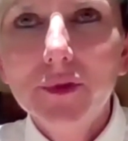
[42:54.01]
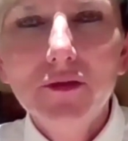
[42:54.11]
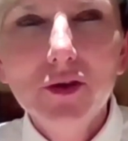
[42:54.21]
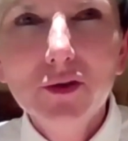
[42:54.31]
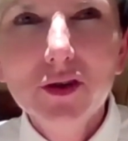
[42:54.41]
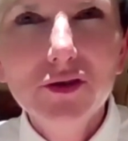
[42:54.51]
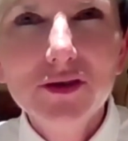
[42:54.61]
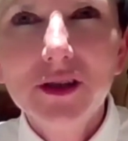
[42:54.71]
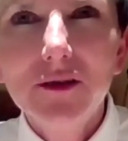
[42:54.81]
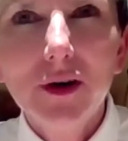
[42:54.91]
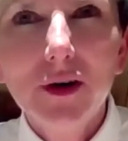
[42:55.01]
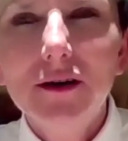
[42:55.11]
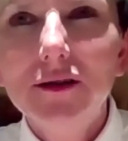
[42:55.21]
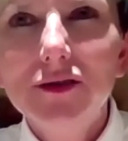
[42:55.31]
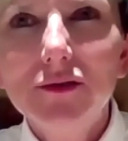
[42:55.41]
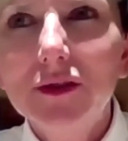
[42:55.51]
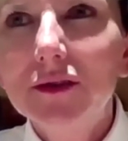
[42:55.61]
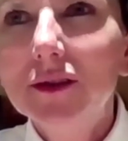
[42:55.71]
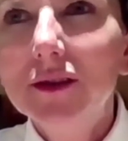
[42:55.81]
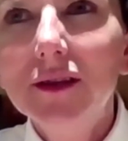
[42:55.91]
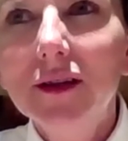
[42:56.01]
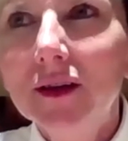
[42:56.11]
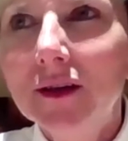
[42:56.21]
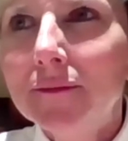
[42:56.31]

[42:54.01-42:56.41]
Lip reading: if you look at New South Wales, you've got nearly